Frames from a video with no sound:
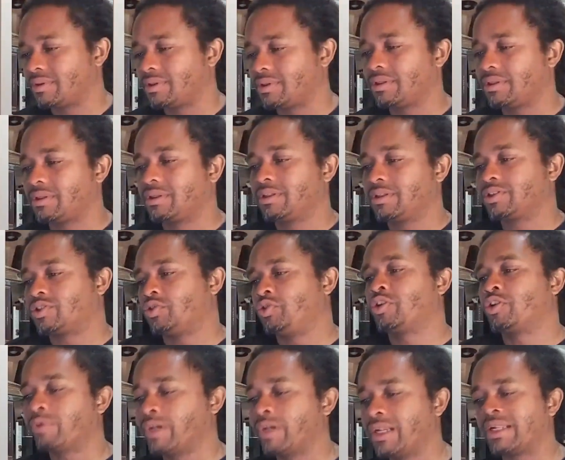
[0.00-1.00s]
So you can
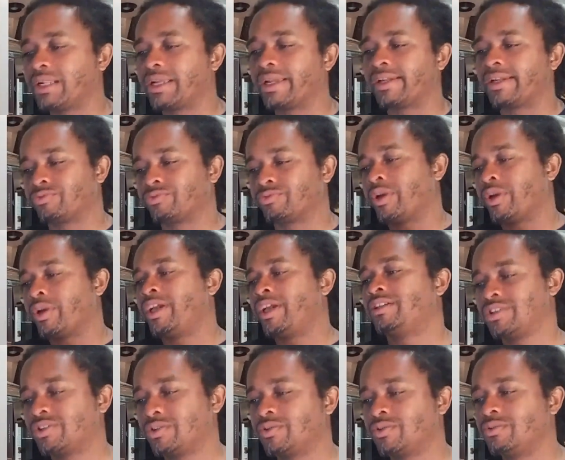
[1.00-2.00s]
read it as Red
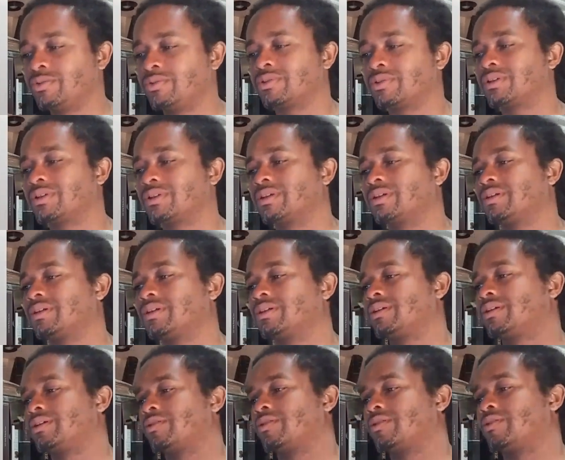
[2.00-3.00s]
Jews
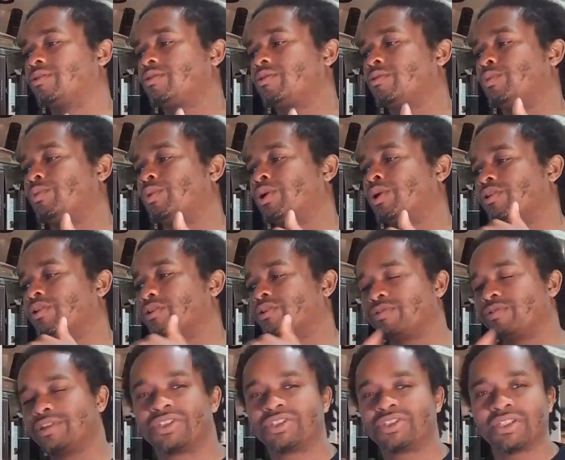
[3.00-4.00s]
were
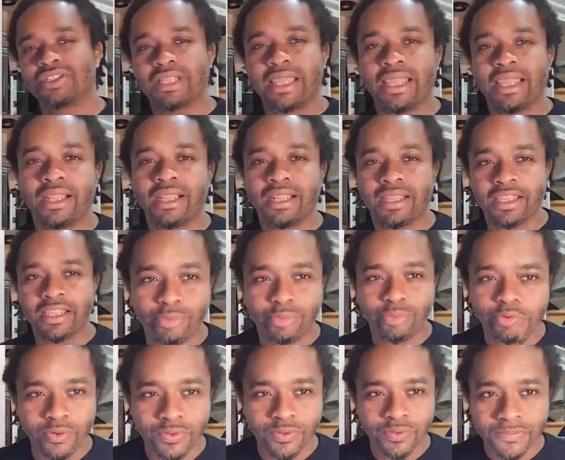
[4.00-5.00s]
Christian-hating
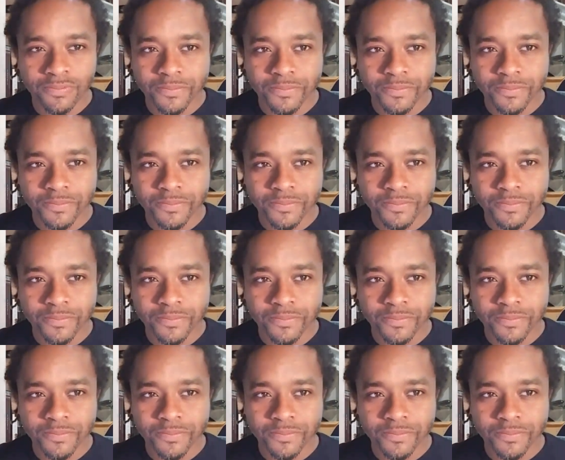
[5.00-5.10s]
Hebrews.